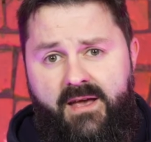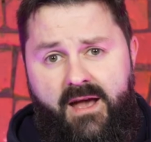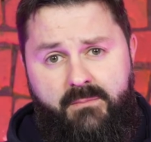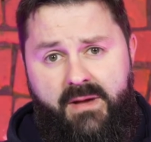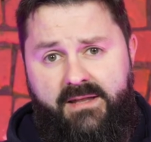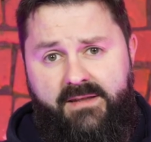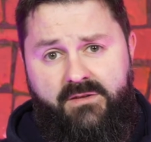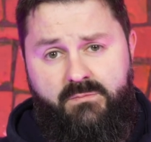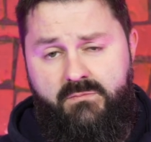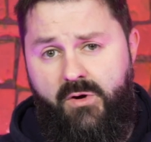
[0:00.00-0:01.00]
and make
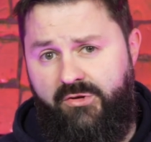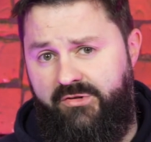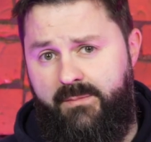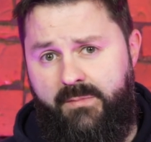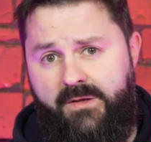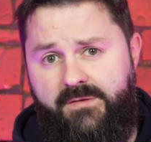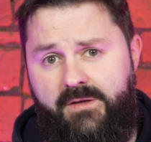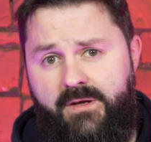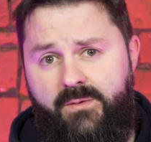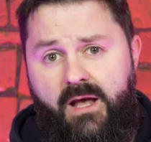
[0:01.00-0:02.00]
things much simpler to
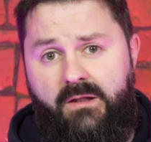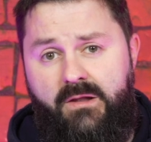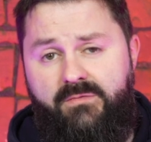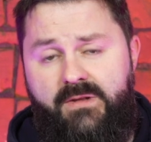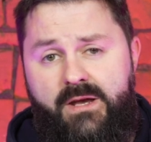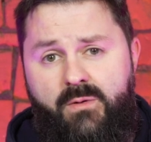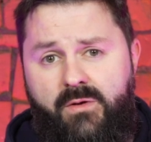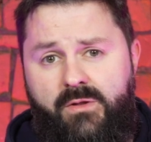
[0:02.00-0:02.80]
do. A lovely quote